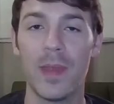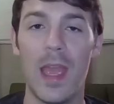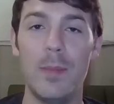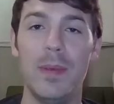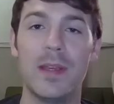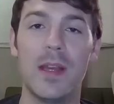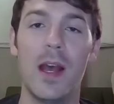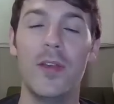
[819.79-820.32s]

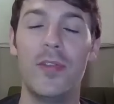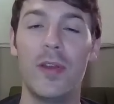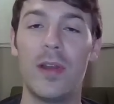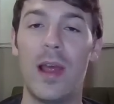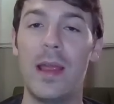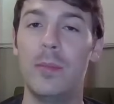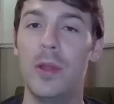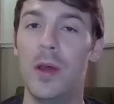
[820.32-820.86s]
and because they're
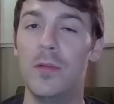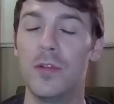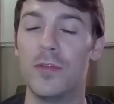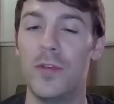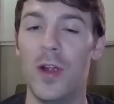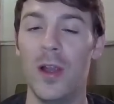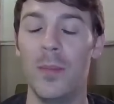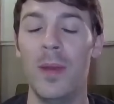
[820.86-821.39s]
not able to
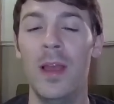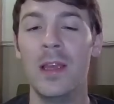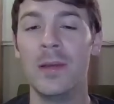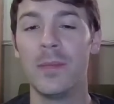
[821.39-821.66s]
overfarm,